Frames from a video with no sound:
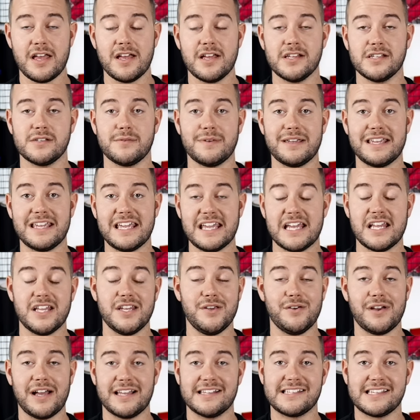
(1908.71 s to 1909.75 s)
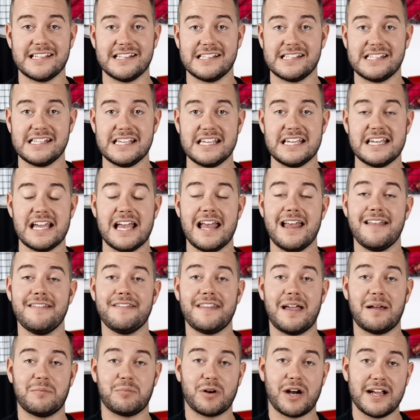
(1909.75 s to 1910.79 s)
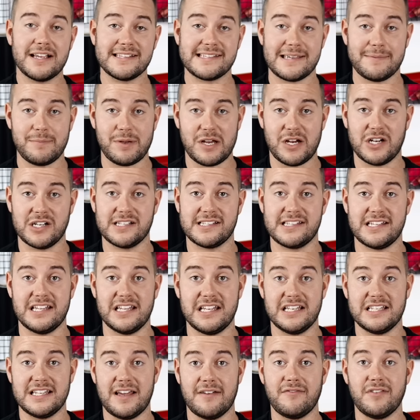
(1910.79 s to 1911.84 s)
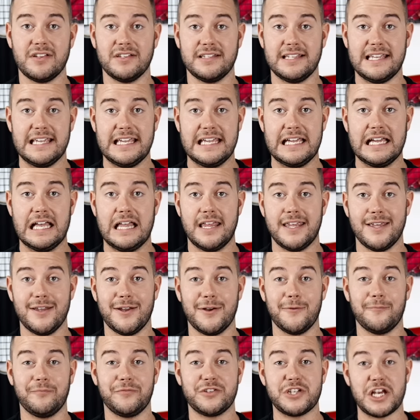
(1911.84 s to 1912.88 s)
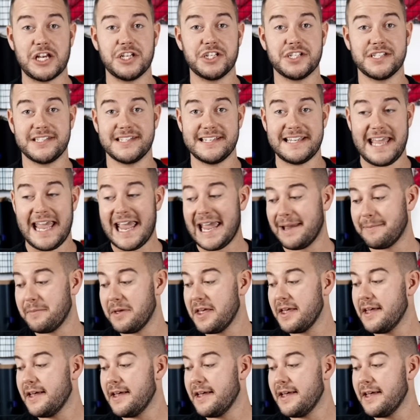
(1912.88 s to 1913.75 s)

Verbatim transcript: So again, you guys can see that price comparison definitely, you know, changes the game.